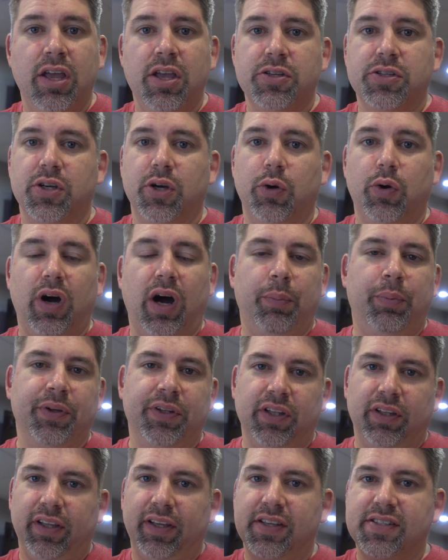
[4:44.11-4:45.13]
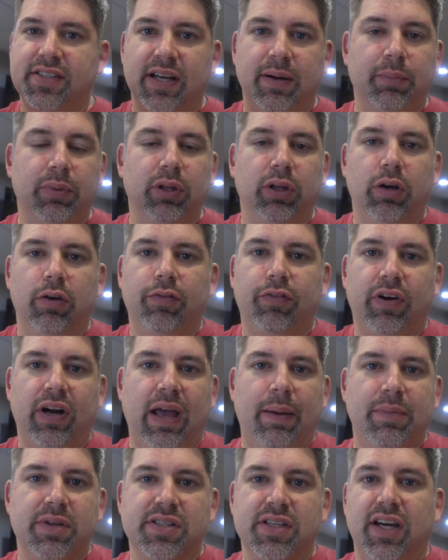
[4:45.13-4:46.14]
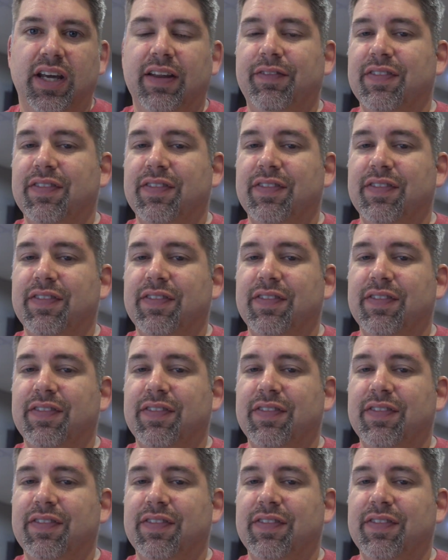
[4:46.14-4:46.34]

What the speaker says: So I'll put the links down below for Amazon.